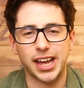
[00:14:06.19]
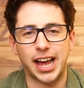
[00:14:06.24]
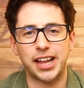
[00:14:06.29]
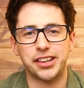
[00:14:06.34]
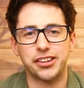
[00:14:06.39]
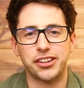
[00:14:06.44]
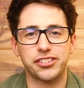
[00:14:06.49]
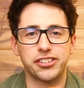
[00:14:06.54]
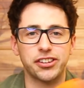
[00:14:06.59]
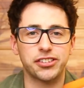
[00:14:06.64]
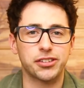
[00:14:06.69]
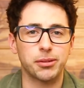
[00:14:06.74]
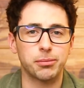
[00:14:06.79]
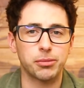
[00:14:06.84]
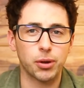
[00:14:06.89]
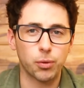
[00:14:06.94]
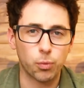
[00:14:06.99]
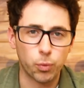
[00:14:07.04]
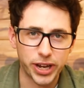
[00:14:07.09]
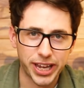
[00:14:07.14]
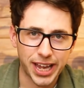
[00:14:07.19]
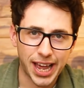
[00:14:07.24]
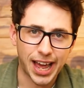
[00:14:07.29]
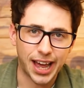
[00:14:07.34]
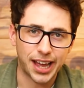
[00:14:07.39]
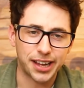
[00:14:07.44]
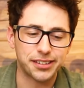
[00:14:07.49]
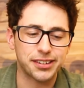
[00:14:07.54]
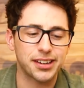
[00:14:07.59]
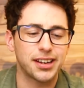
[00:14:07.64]
and the system that we
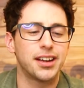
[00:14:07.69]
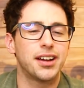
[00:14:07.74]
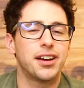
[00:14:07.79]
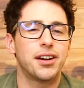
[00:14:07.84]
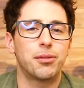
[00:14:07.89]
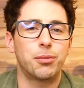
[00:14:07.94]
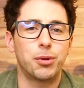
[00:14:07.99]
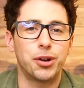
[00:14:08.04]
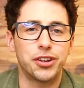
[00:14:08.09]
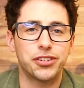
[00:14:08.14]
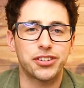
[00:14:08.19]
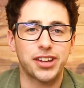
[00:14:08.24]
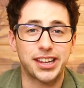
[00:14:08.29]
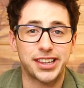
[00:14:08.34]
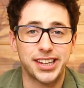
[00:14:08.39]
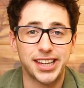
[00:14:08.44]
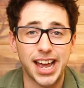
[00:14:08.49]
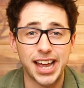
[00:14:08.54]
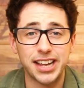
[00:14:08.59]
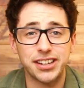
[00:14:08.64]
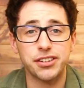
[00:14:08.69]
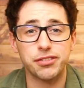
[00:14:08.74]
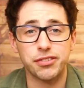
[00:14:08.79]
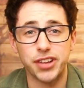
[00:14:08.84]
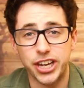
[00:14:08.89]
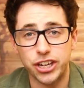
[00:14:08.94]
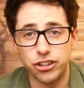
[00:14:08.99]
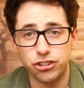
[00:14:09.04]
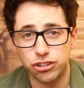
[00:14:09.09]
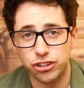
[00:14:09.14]
had was at the end of
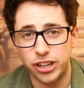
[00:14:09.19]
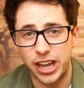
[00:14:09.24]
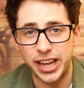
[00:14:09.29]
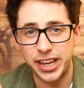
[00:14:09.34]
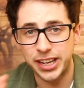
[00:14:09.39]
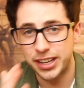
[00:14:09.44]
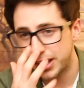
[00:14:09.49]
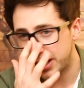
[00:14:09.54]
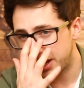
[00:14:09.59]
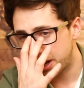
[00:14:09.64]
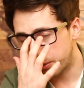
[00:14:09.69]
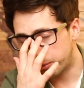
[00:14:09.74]
each day,